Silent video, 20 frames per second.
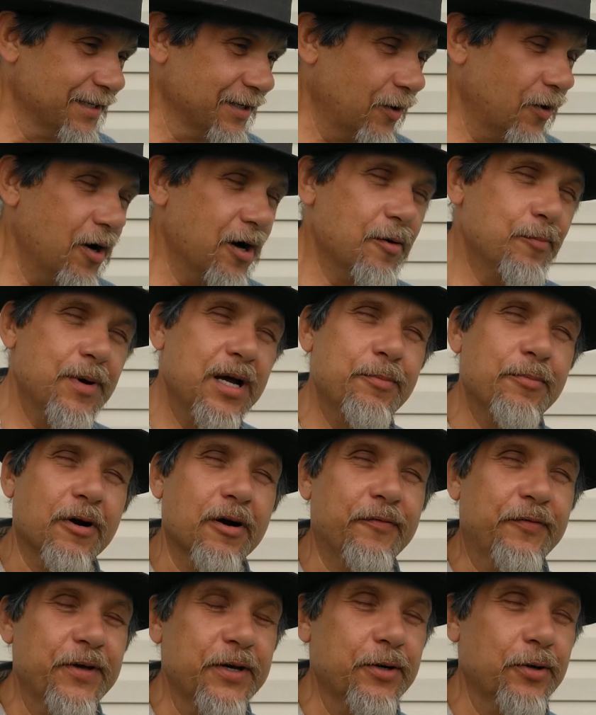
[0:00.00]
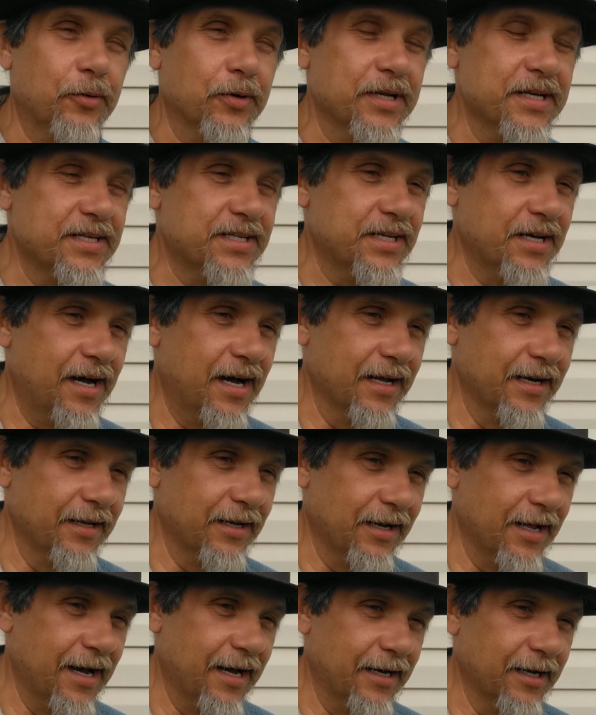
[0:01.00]
I remember a few on this side
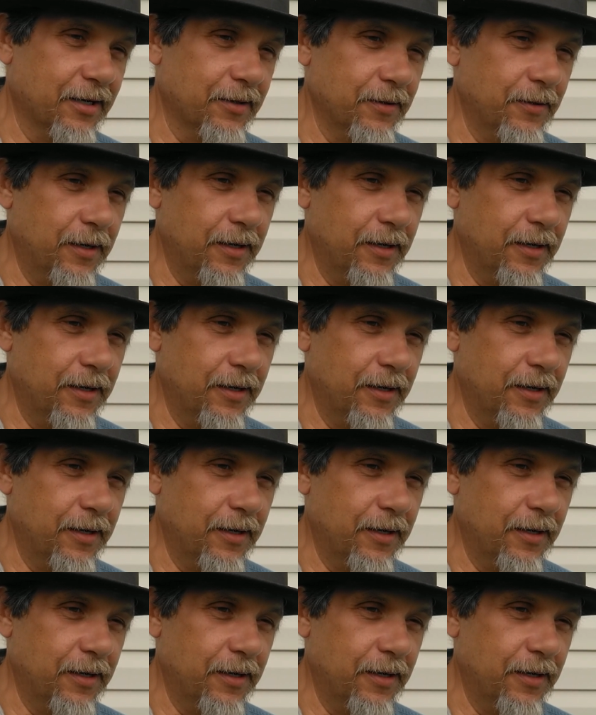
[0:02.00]
of the Atlantic.